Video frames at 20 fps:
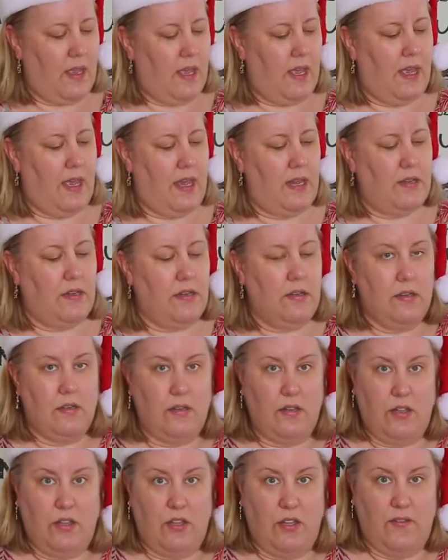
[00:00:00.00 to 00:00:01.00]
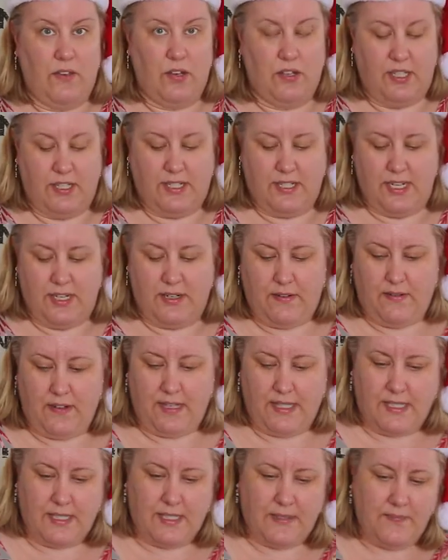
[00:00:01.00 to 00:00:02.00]
And you've got your Santa
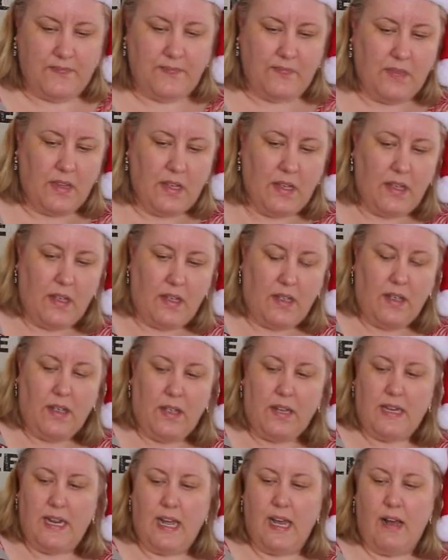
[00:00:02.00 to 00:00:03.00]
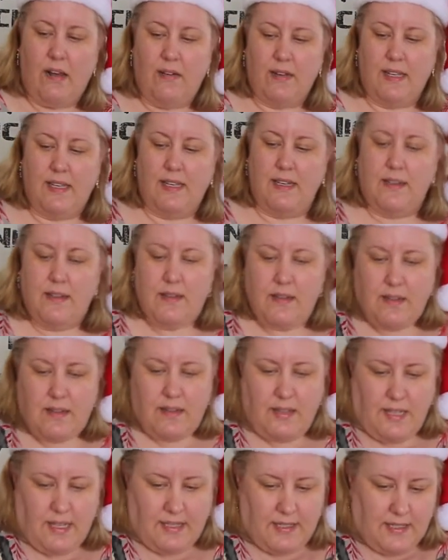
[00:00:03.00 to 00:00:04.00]
face. Now, in
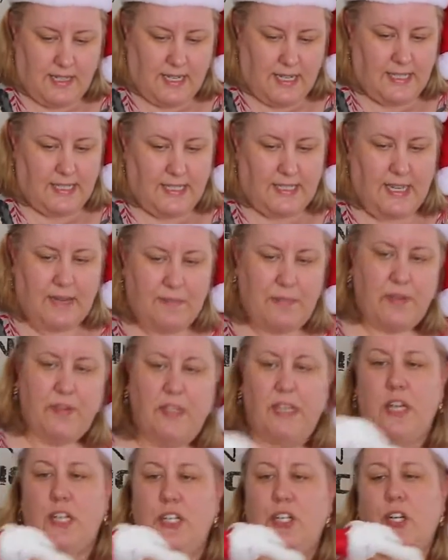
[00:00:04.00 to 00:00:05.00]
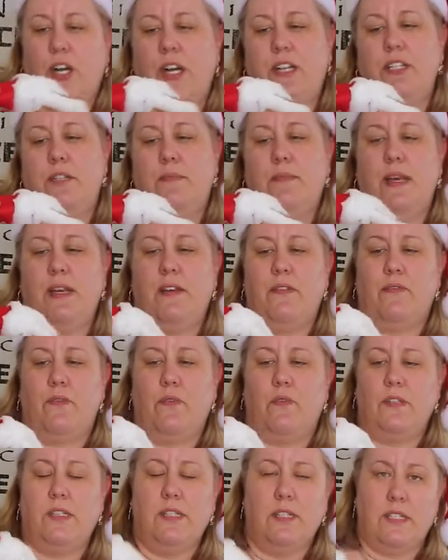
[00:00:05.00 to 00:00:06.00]
yesterday's sample that I tried to make
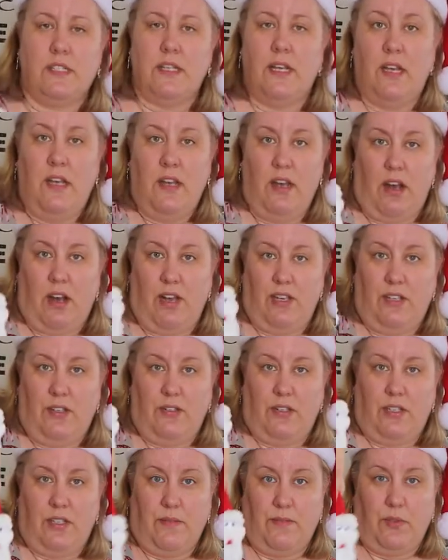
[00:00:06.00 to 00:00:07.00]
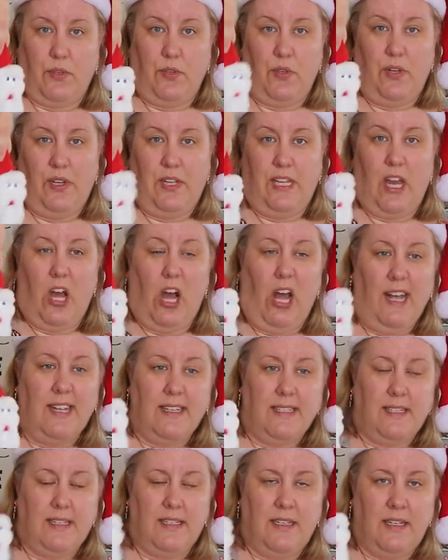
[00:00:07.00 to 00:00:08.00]
for us, I used some googly
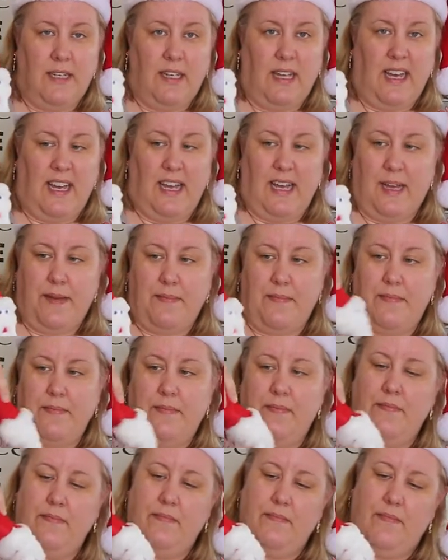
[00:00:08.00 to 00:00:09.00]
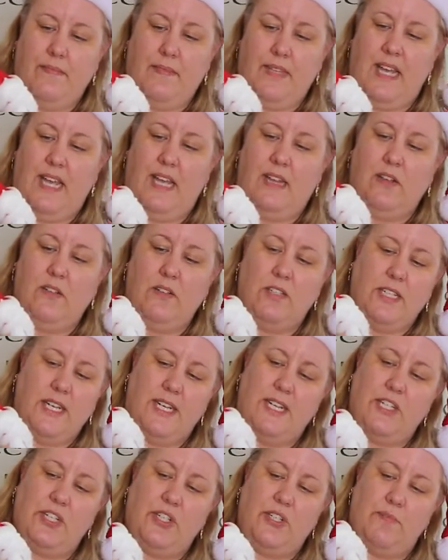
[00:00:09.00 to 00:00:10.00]
eyes. It looks
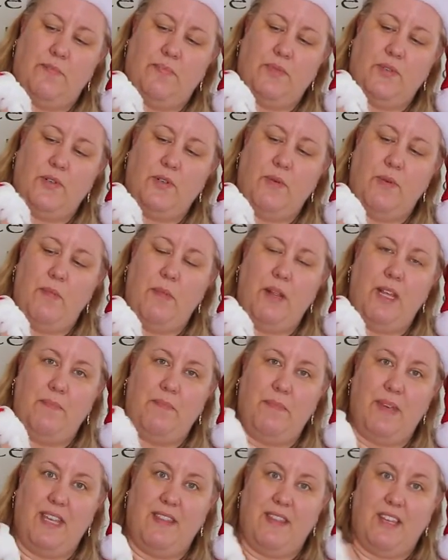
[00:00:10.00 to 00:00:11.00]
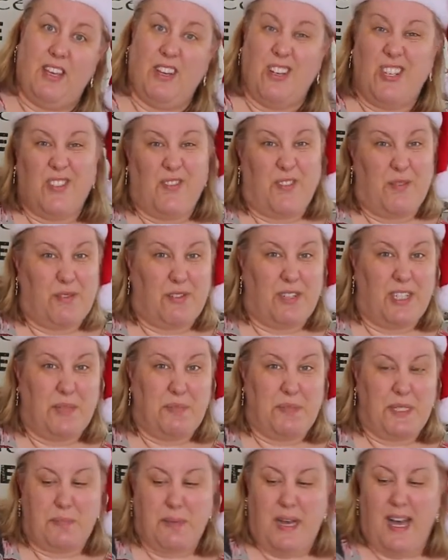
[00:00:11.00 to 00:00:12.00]
like it should probably be the ghost from
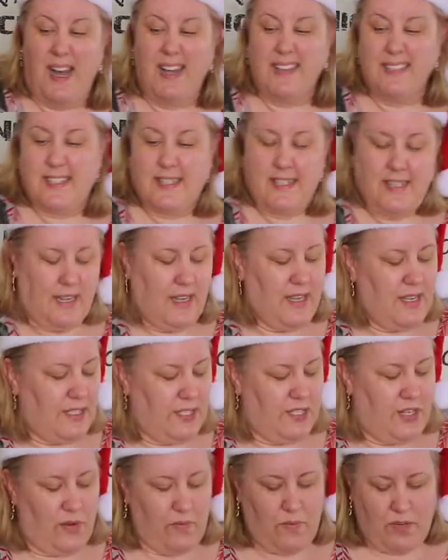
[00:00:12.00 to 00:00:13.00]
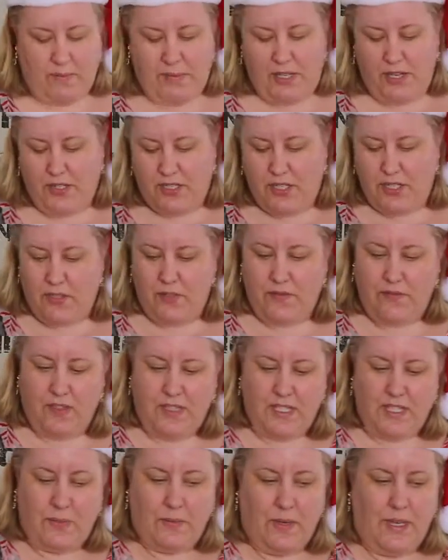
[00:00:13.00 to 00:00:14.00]
Christmas Past. So what I'm going to do for
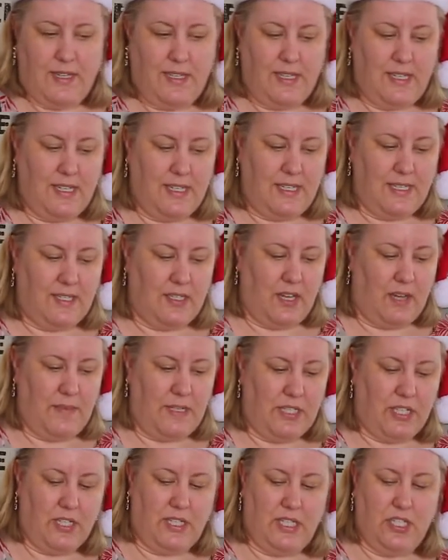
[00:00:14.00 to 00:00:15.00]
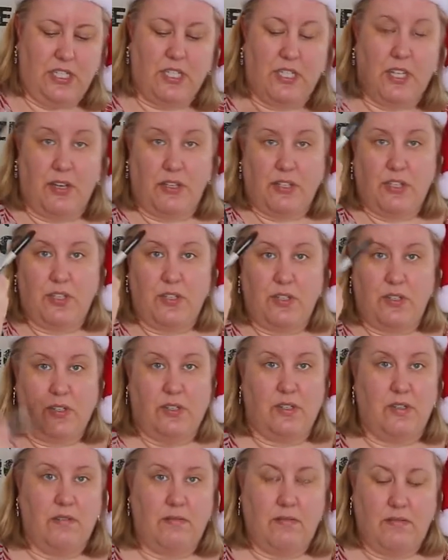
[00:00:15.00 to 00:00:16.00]
this one is I'm actually just going to
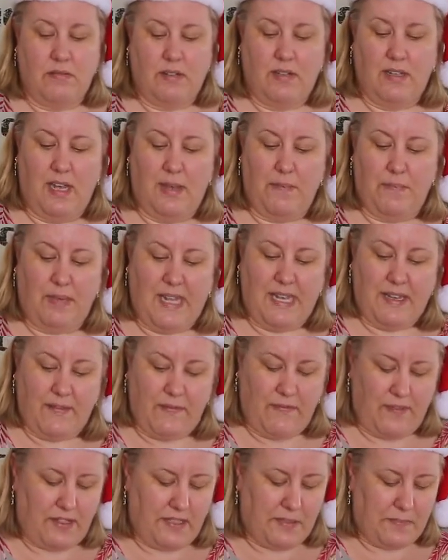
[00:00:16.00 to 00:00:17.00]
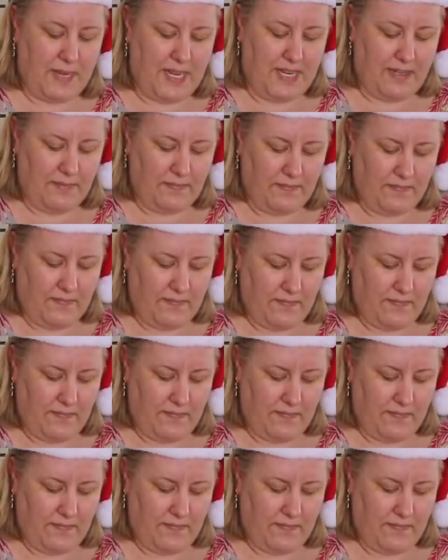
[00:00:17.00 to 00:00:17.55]
use a black felt pen.